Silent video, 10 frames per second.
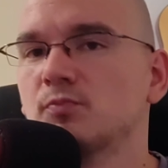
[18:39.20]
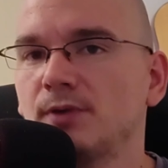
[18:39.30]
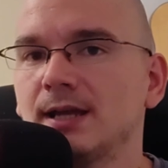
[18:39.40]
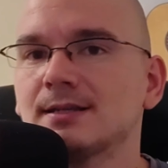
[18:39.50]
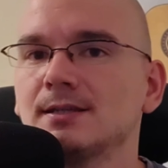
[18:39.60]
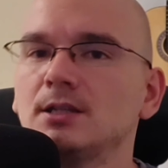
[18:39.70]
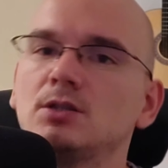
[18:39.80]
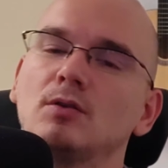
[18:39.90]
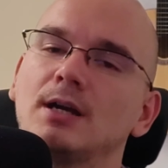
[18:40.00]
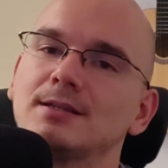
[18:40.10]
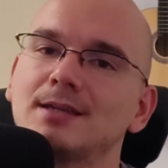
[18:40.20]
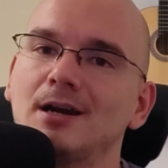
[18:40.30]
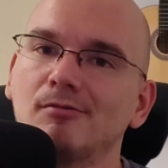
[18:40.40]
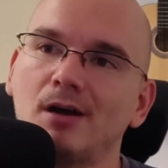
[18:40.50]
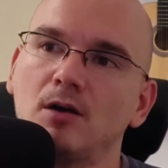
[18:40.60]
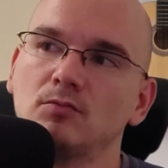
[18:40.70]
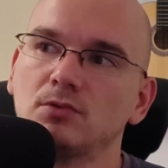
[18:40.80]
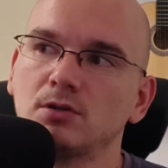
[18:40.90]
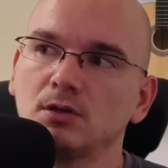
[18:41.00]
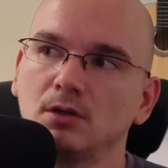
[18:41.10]
those breaks, it took us
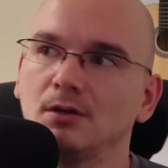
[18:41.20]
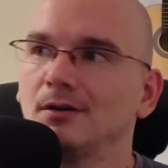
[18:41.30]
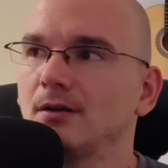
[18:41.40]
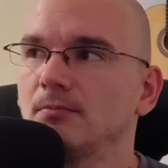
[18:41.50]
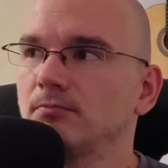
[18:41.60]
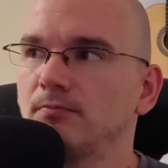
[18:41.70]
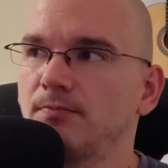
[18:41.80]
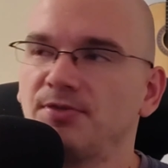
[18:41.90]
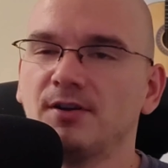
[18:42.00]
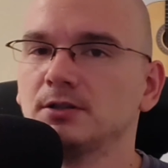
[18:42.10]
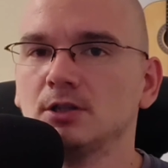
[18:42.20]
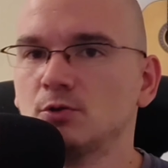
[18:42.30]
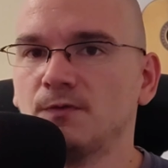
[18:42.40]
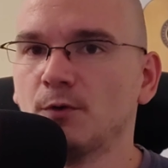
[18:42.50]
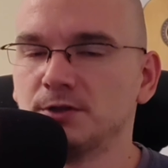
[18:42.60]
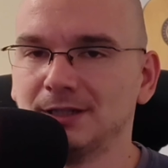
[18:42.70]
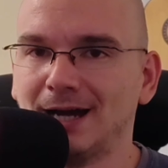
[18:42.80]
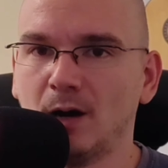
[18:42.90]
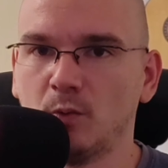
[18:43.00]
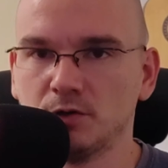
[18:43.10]
around 13 to
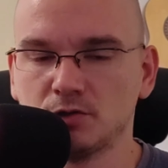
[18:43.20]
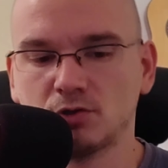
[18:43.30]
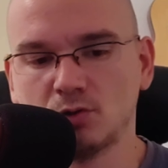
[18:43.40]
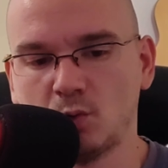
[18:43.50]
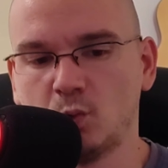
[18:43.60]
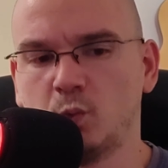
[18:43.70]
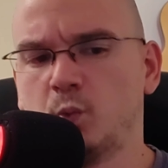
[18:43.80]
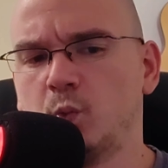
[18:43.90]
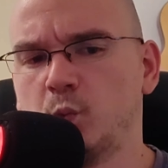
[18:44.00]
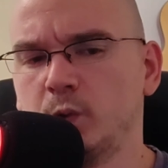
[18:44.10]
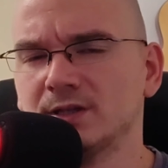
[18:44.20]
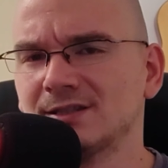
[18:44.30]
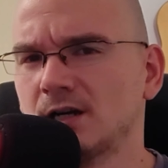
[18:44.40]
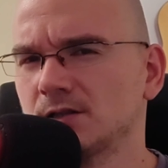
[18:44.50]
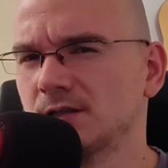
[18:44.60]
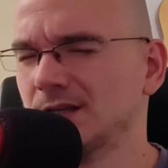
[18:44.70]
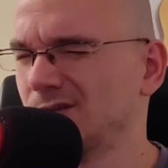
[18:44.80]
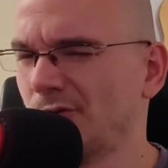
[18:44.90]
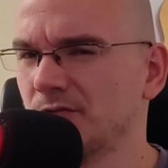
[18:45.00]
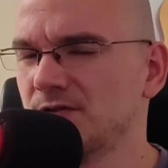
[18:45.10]
14 hours. So we
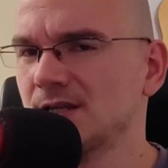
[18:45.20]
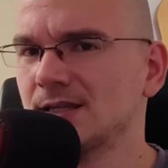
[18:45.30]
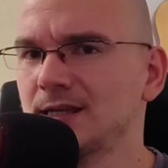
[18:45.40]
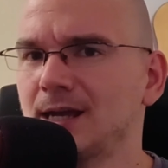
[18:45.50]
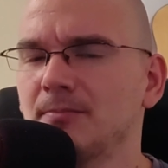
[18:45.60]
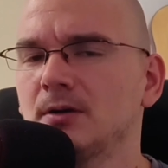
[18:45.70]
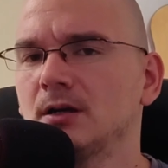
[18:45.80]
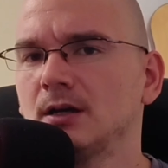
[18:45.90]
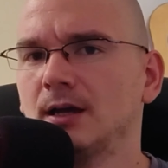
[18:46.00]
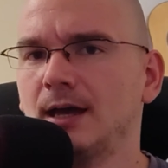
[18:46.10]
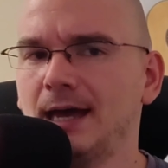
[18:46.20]
started at around 6 a.m.